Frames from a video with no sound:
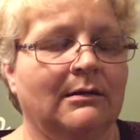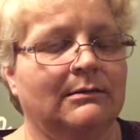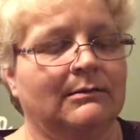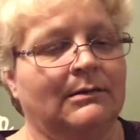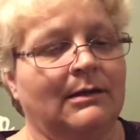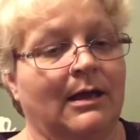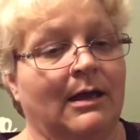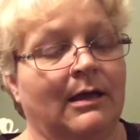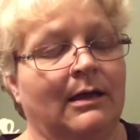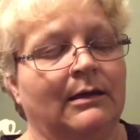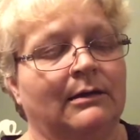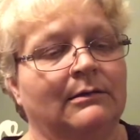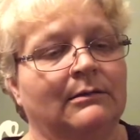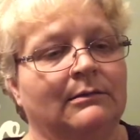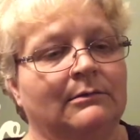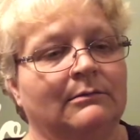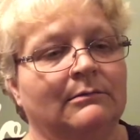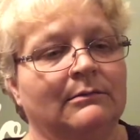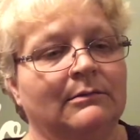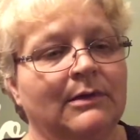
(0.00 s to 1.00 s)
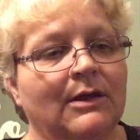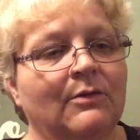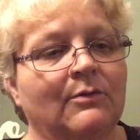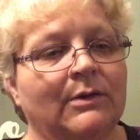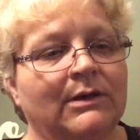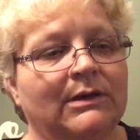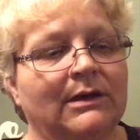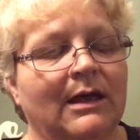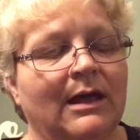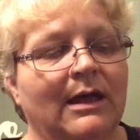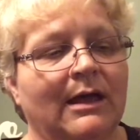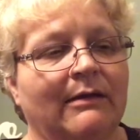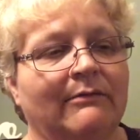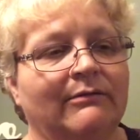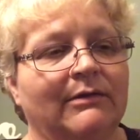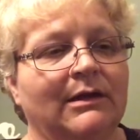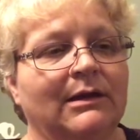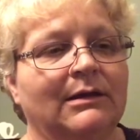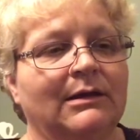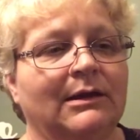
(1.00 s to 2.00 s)
died, and they went to
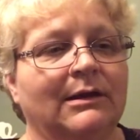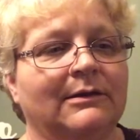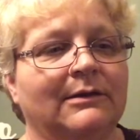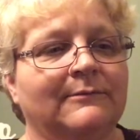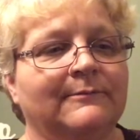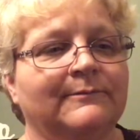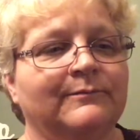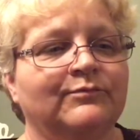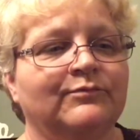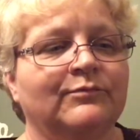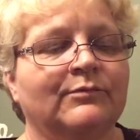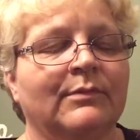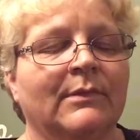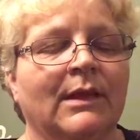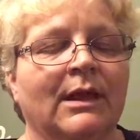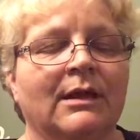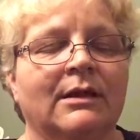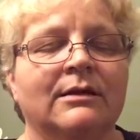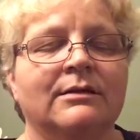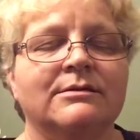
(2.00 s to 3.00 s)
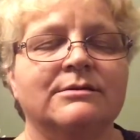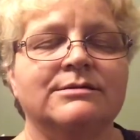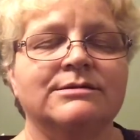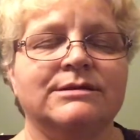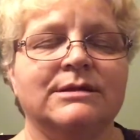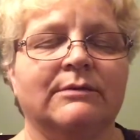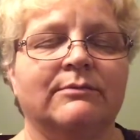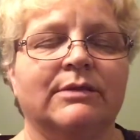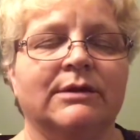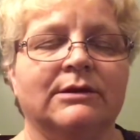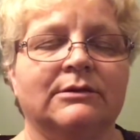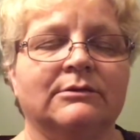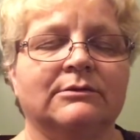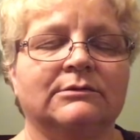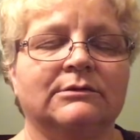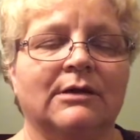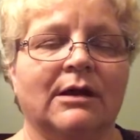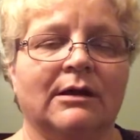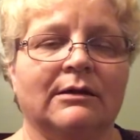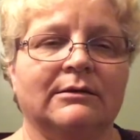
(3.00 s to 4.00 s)
heaven. And St. Peter
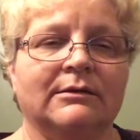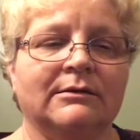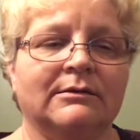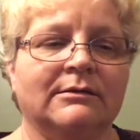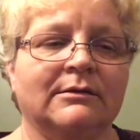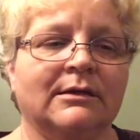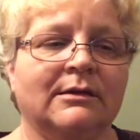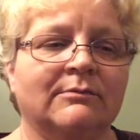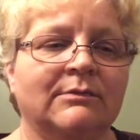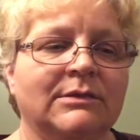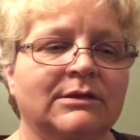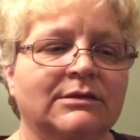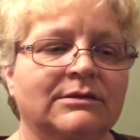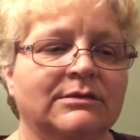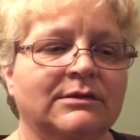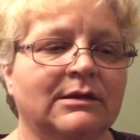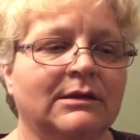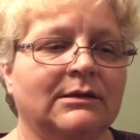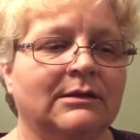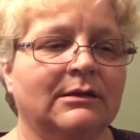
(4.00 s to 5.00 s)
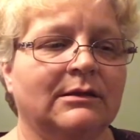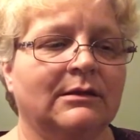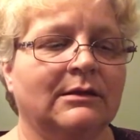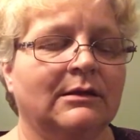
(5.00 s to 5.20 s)
talked to them and said,